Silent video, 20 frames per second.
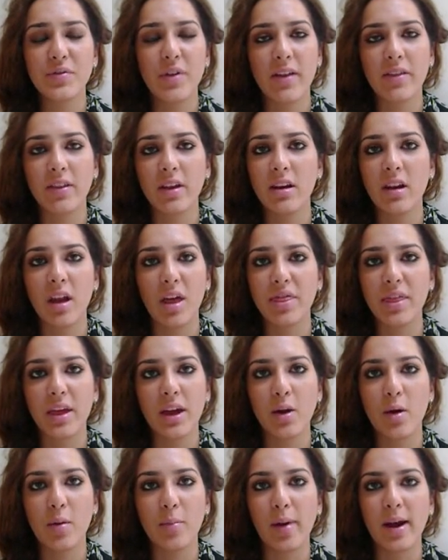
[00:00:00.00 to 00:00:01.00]
find that
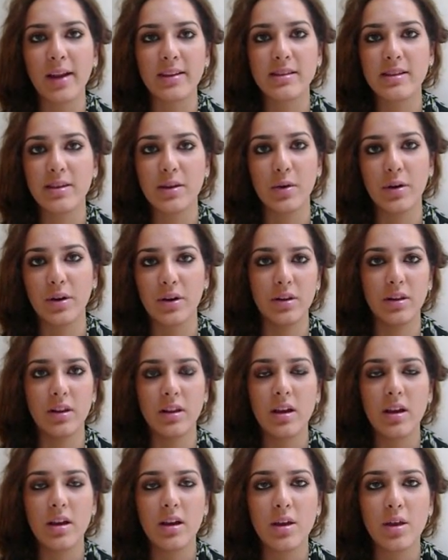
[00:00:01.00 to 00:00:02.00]
nothing combats the oil